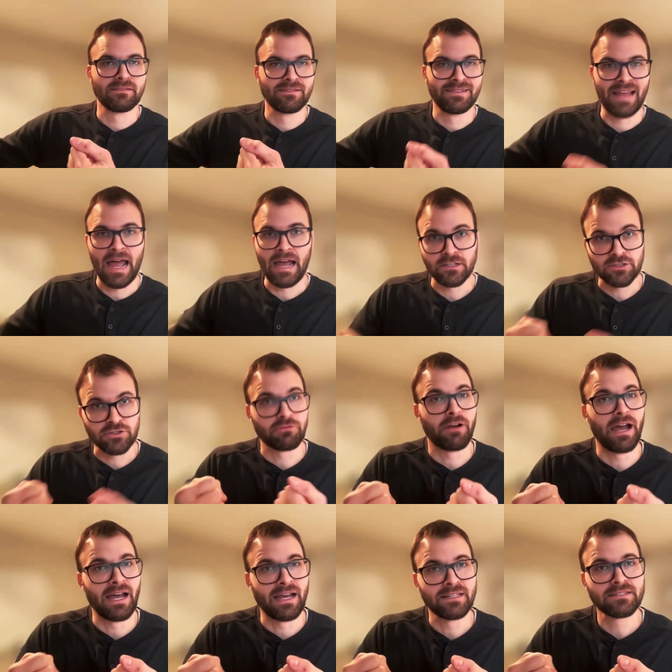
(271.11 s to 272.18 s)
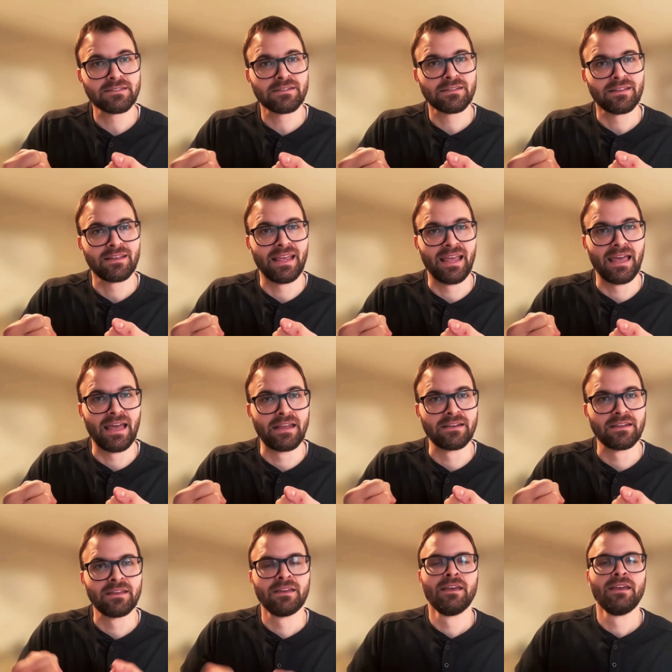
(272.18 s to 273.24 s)
Dagsterized
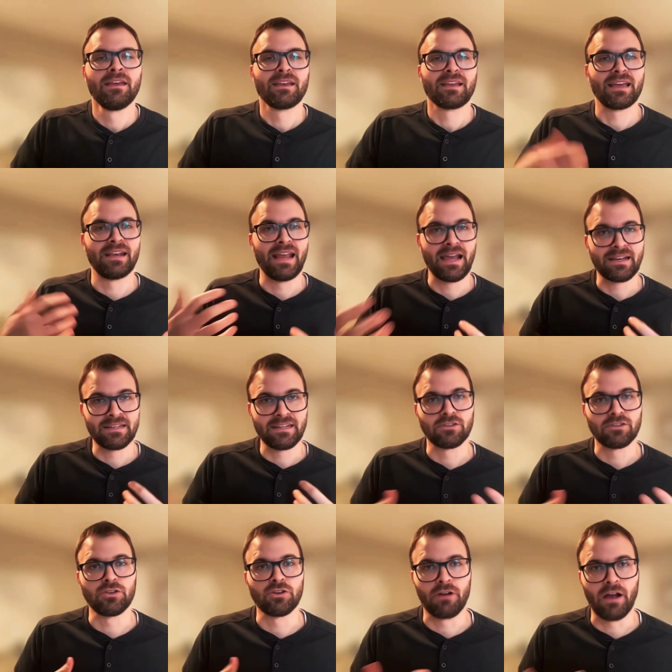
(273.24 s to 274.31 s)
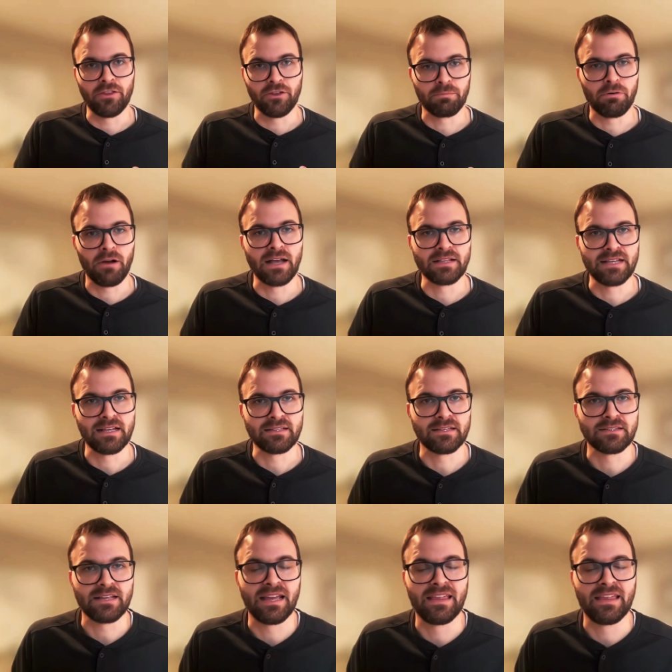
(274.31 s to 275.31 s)
and connected to your other processes.